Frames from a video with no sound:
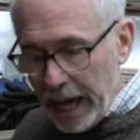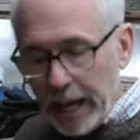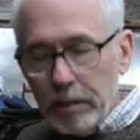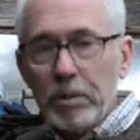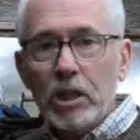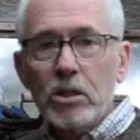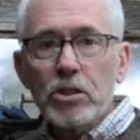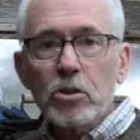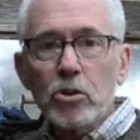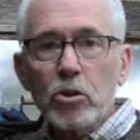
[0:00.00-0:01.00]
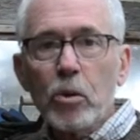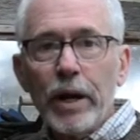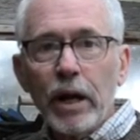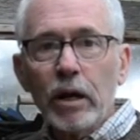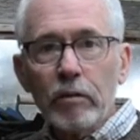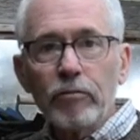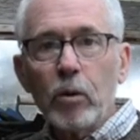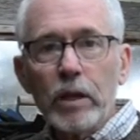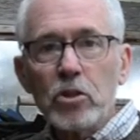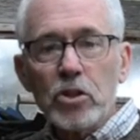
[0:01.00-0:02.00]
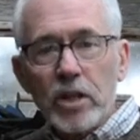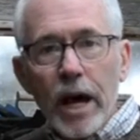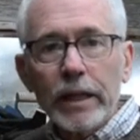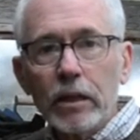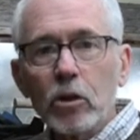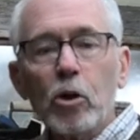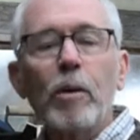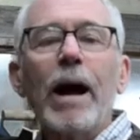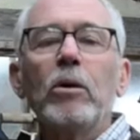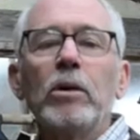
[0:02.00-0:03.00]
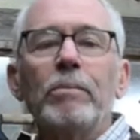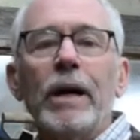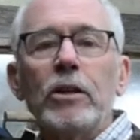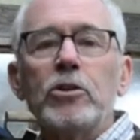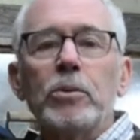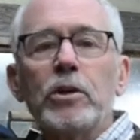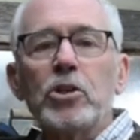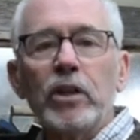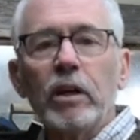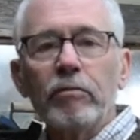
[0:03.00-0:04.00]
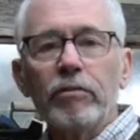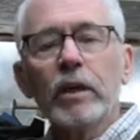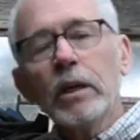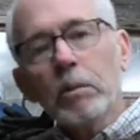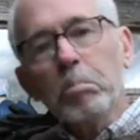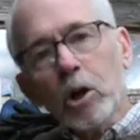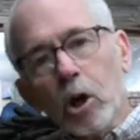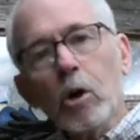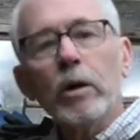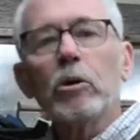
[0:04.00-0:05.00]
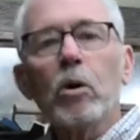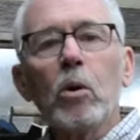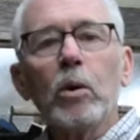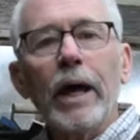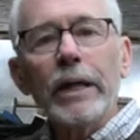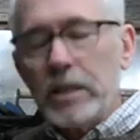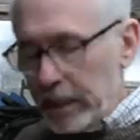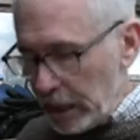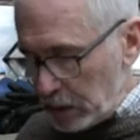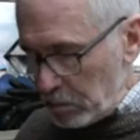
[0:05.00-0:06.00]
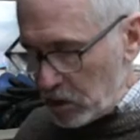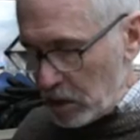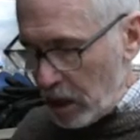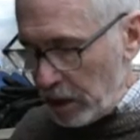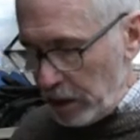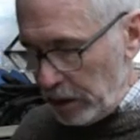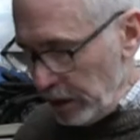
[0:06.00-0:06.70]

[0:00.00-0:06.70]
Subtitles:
and because they're square and 4 inches, I can crowd them onto a shelf below a grow light to get them started.